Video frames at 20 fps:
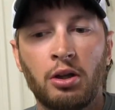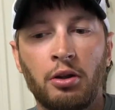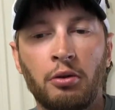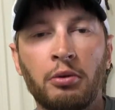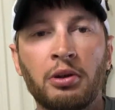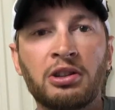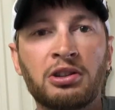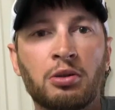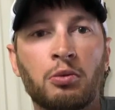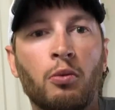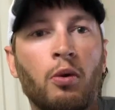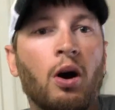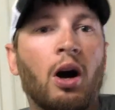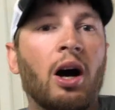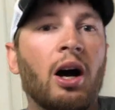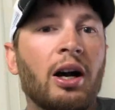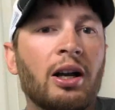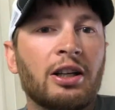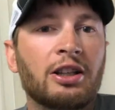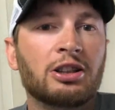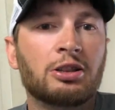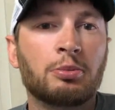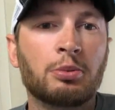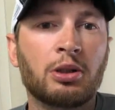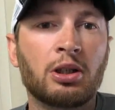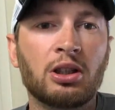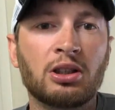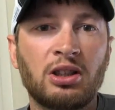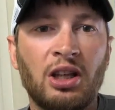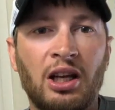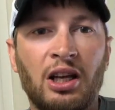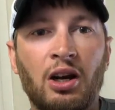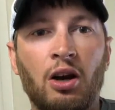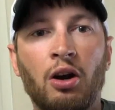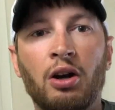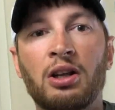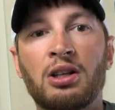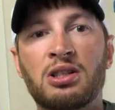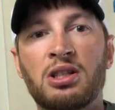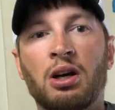The reason why is because I can
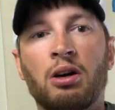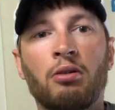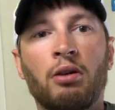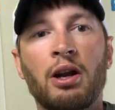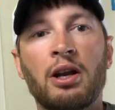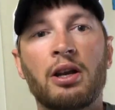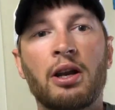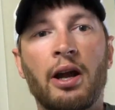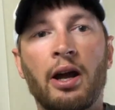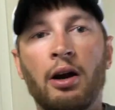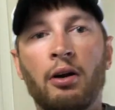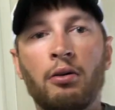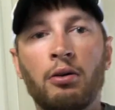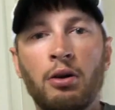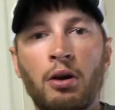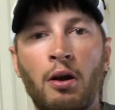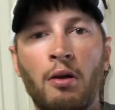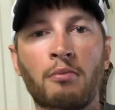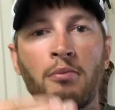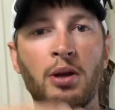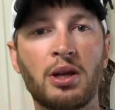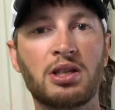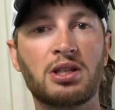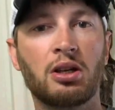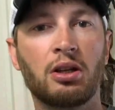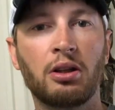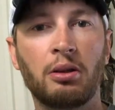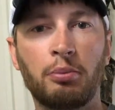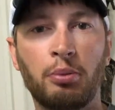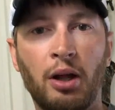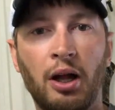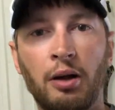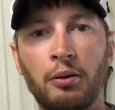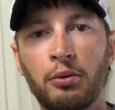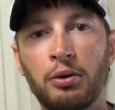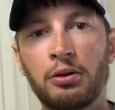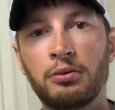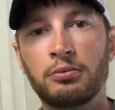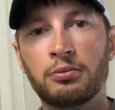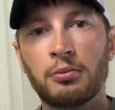already tell right now, based on the
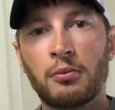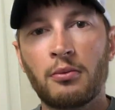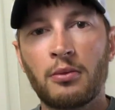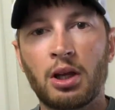plywood,